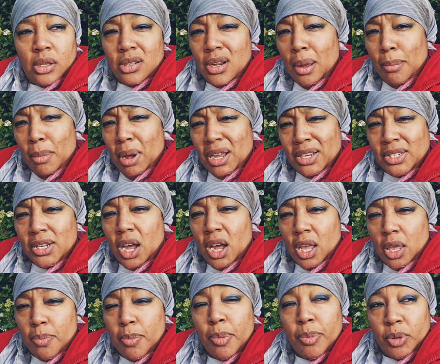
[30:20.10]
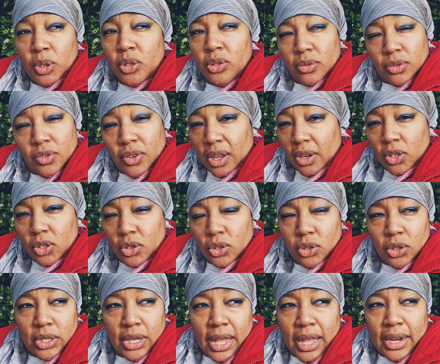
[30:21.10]
Not my type, but he was very good
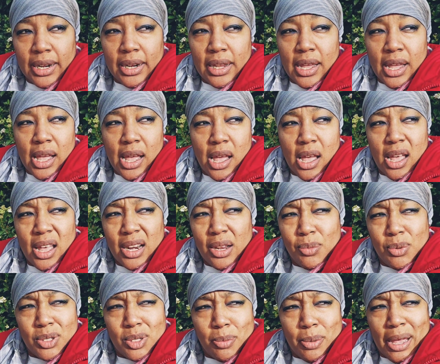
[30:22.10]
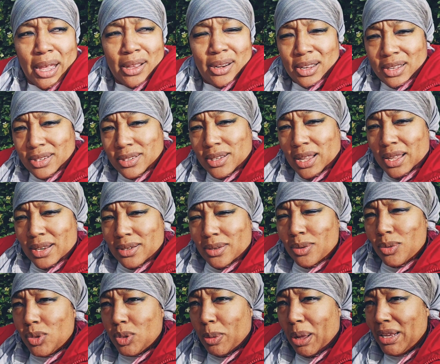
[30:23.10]
looking. And he was about, like I said,
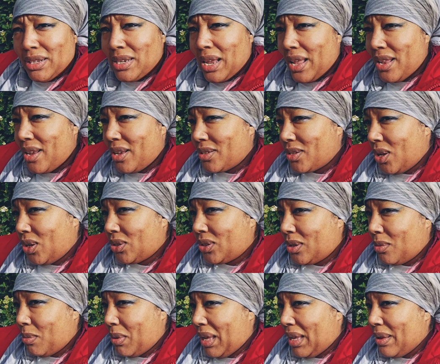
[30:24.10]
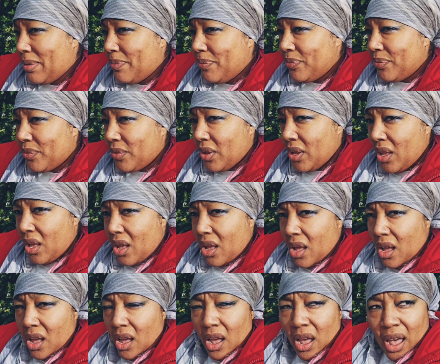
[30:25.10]
he was about 10 years older than me.
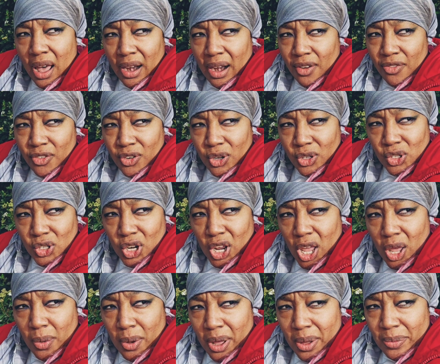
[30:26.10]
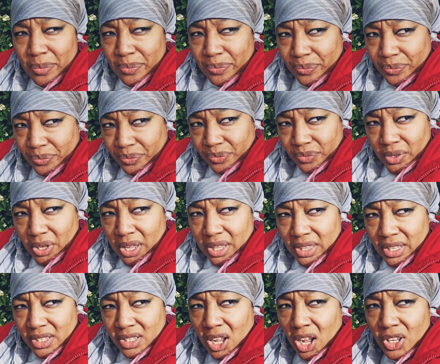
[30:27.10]
And I thought, do you know what?
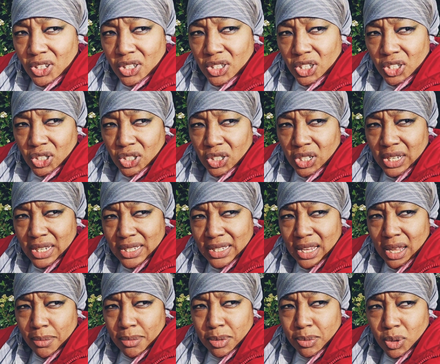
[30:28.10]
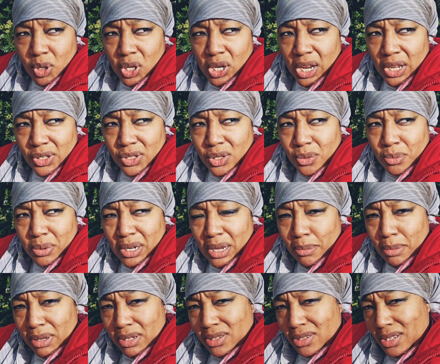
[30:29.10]
This kind of dude, he seems more like
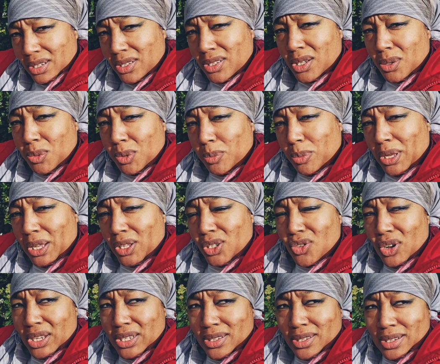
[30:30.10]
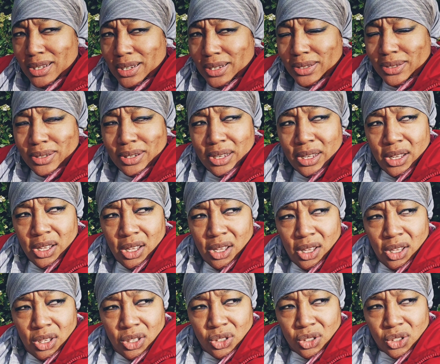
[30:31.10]
somebody my sister would be interested in.
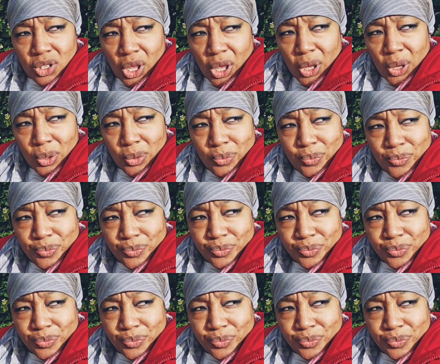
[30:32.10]
So